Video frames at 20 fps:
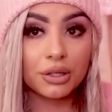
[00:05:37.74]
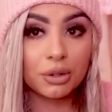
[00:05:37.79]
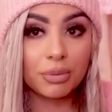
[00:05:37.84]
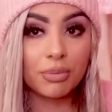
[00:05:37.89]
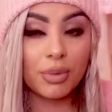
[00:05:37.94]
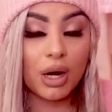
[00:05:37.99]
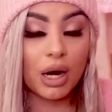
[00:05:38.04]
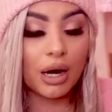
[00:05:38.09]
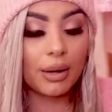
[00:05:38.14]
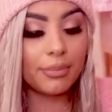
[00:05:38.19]
little
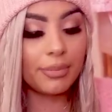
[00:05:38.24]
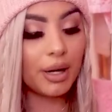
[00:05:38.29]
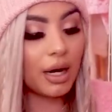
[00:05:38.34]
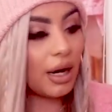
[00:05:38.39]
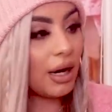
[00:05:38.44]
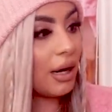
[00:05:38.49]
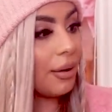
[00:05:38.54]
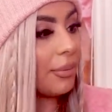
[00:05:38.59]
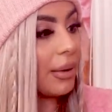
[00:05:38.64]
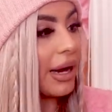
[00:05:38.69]

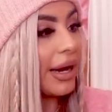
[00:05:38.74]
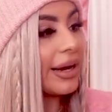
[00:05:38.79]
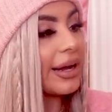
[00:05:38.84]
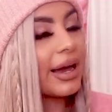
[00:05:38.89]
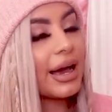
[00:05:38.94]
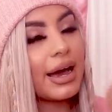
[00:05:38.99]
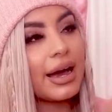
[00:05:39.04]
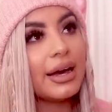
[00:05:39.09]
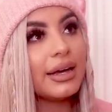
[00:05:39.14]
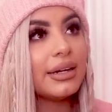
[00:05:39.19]
pom-pom. I
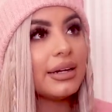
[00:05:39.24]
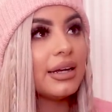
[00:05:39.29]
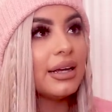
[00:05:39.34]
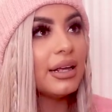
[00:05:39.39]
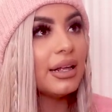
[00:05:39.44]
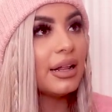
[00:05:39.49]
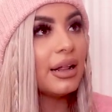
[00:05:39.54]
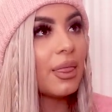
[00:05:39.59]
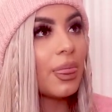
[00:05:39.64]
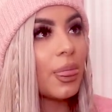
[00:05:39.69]
had
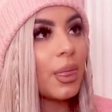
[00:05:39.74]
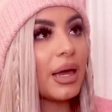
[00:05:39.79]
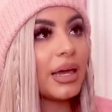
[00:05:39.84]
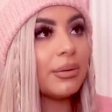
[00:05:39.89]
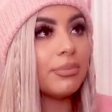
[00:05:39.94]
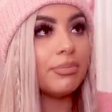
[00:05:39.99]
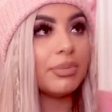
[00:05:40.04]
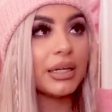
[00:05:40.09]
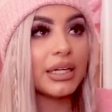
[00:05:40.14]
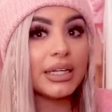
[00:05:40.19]

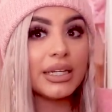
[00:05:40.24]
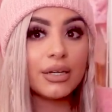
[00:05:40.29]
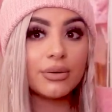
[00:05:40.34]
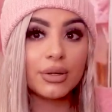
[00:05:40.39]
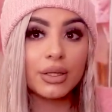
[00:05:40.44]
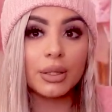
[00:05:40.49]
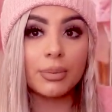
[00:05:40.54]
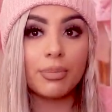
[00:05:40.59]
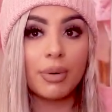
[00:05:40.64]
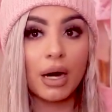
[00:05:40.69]
a beanie
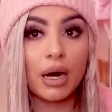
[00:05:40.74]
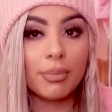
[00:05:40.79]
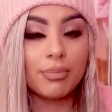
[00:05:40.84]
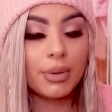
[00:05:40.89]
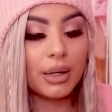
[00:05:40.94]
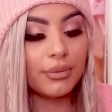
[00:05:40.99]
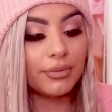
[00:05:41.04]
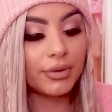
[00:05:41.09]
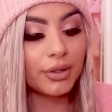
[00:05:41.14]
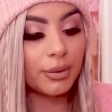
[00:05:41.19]
with a
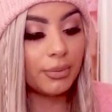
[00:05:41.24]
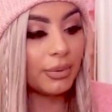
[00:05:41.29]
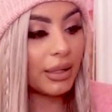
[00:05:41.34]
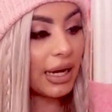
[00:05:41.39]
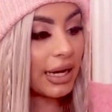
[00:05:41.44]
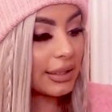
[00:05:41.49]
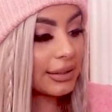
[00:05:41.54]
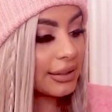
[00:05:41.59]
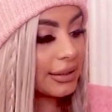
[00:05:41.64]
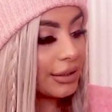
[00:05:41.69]
pom-pom from
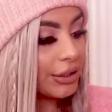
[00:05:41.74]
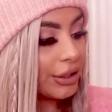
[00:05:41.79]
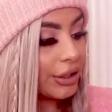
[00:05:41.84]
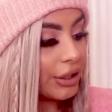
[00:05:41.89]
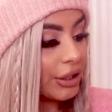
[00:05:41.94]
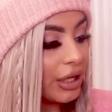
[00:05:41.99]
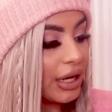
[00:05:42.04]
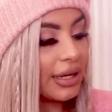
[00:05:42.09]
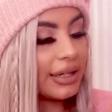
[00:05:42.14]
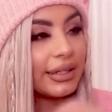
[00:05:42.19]
last
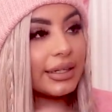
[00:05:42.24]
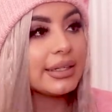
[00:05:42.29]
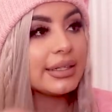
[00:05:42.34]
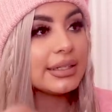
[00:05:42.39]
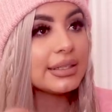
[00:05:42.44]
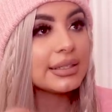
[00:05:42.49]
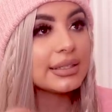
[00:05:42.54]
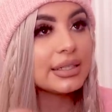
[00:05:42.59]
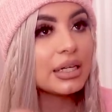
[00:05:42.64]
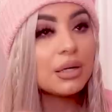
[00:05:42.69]
year, and it
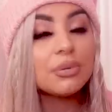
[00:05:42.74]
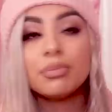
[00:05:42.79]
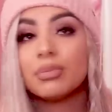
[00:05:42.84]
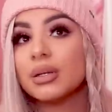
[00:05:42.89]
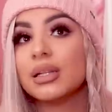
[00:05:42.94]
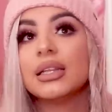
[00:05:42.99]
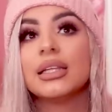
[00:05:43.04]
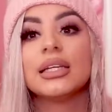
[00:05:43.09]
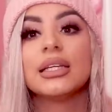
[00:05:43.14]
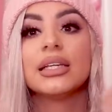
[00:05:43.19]
is
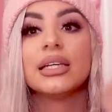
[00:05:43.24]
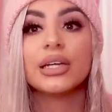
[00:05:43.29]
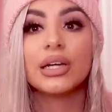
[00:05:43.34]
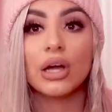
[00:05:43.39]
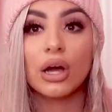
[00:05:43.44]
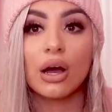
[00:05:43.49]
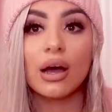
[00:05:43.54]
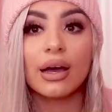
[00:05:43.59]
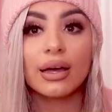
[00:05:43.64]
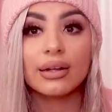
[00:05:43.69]
completely
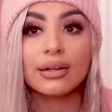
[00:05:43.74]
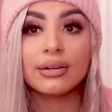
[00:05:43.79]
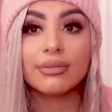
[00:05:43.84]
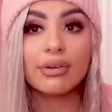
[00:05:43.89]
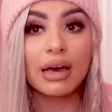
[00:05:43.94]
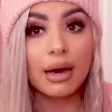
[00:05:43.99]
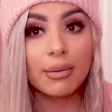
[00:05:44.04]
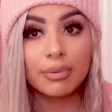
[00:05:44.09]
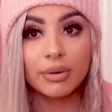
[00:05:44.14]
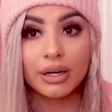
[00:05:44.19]
gone,
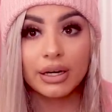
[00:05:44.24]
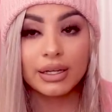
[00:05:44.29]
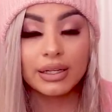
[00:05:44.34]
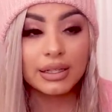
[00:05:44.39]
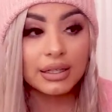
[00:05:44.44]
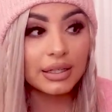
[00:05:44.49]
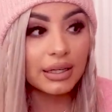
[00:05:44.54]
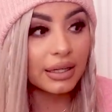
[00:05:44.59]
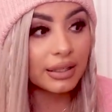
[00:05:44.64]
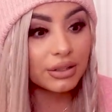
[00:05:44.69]

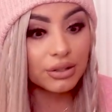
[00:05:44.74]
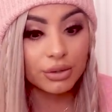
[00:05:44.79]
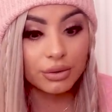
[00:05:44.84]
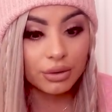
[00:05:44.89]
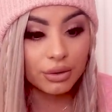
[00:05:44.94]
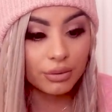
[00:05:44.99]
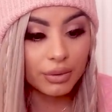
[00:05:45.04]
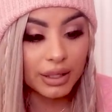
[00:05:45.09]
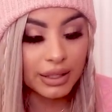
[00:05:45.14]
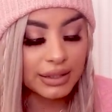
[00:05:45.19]
evaporated. I don't
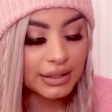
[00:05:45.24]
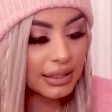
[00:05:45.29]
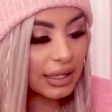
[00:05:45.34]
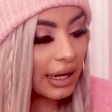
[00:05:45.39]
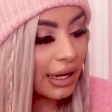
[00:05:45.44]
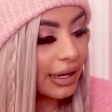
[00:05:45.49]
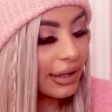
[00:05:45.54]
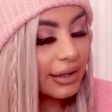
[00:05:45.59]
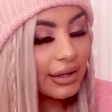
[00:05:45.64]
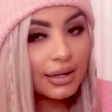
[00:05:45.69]
know where it's
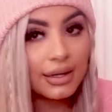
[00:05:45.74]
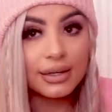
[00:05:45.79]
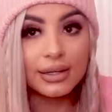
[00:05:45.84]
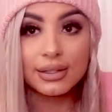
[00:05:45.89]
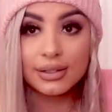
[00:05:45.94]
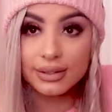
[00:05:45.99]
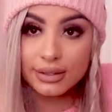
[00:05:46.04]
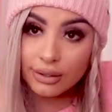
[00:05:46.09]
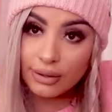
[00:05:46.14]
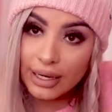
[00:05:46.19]
at,
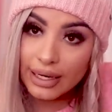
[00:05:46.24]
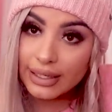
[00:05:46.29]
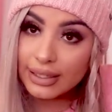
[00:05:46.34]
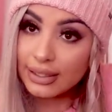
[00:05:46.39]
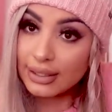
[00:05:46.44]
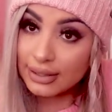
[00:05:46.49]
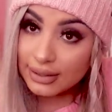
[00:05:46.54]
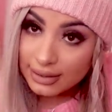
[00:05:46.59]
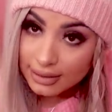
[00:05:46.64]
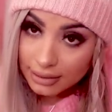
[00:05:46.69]
so I
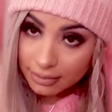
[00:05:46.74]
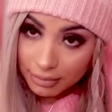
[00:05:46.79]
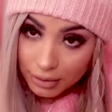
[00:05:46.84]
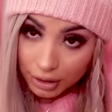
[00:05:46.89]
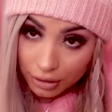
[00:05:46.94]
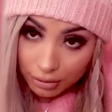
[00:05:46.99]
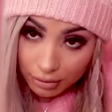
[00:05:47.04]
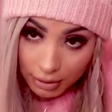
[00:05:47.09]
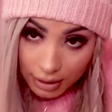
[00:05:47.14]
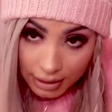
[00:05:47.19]
needed some
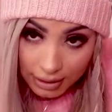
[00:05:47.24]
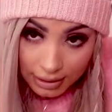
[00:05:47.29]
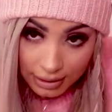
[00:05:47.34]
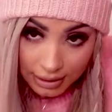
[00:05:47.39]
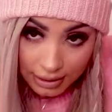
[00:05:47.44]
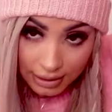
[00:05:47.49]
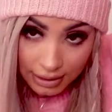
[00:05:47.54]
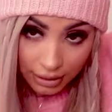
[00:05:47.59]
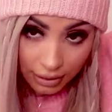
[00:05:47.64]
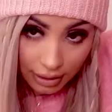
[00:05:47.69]
new
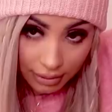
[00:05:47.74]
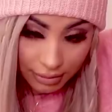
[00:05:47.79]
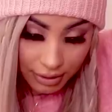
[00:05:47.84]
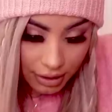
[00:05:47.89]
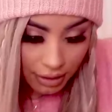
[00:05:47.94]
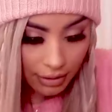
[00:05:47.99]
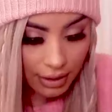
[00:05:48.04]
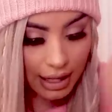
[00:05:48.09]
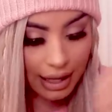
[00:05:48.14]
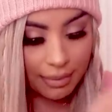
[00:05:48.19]
ones. So I'm
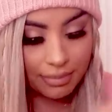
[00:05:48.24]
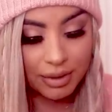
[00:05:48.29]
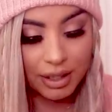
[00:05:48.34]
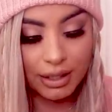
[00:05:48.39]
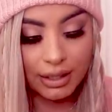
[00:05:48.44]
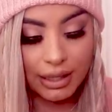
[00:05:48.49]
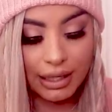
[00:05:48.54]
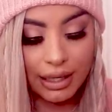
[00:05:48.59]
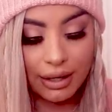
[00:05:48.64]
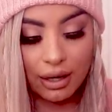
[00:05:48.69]
so happy
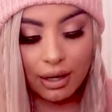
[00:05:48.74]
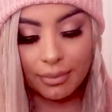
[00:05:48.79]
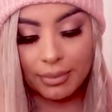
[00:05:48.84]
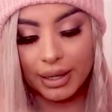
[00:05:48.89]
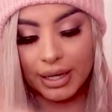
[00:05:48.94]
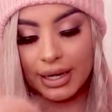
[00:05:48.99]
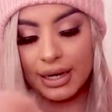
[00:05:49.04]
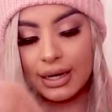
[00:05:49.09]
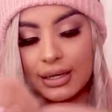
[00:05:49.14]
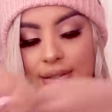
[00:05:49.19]
that I got
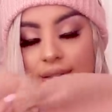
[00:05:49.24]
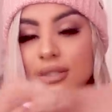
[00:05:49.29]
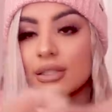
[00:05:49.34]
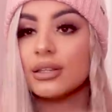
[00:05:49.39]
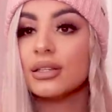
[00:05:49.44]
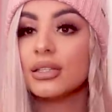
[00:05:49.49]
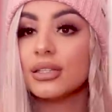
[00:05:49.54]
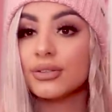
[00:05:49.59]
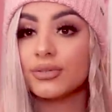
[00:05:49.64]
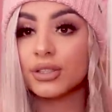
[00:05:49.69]
my hands
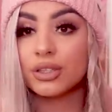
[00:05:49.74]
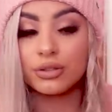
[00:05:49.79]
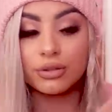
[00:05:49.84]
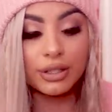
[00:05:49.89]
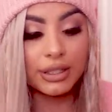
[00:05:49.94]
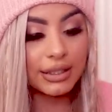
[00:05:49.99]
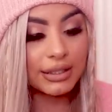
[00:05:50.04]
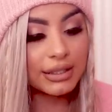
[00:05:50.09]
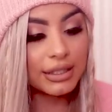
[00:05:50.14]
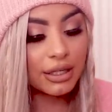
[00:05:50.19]
on these
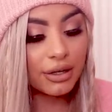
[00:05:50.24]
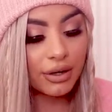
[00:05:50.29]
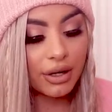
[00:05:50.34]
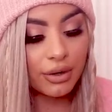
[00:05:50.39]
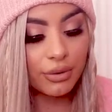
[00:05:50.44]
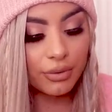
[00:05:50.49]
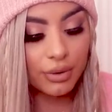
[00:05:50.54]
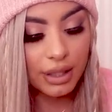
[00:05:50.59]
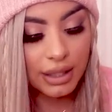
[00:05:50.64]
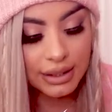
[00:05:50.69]
Victoria's
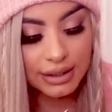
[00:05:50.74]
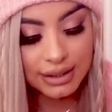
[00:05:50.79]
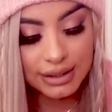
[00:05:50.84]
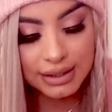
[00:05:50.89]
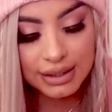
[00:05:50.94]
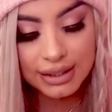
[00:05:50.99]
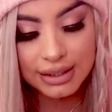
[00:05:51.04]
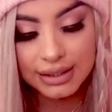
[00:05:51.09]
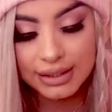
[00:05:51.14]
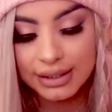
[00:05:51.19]
Secret
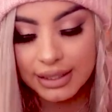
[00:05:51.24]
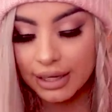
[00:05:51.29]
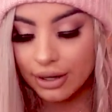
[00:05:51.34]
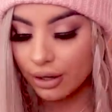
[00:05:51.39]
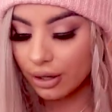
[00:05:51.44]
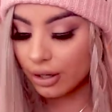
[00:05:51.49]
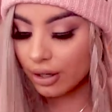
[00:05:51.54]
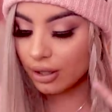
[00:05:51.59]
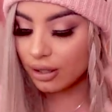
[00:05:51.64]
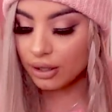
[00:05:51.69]
ones because they
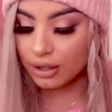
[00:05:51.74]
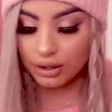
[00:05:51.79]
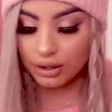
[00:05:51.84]
are